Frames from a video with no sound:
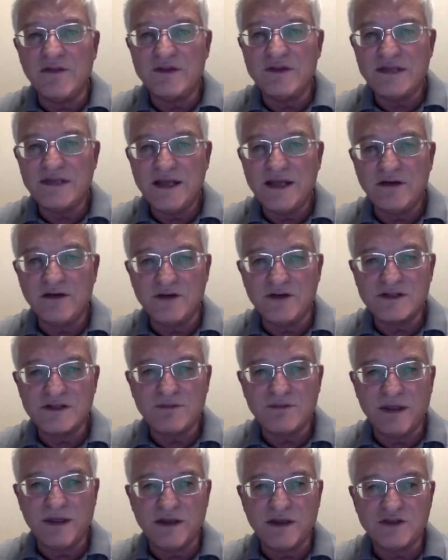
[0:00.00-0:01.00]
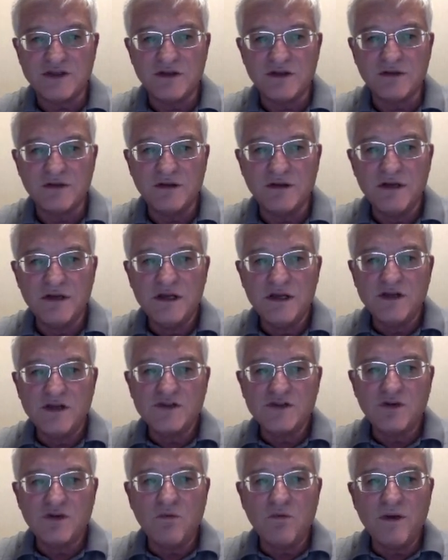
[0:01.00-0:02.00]
Taylor expansion.
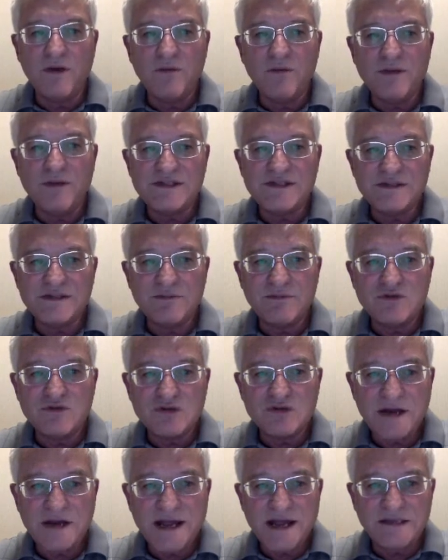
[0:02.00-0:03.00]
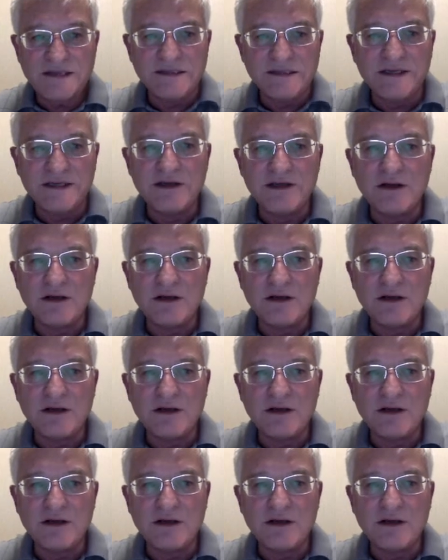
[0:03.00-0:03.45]
So when we subtracted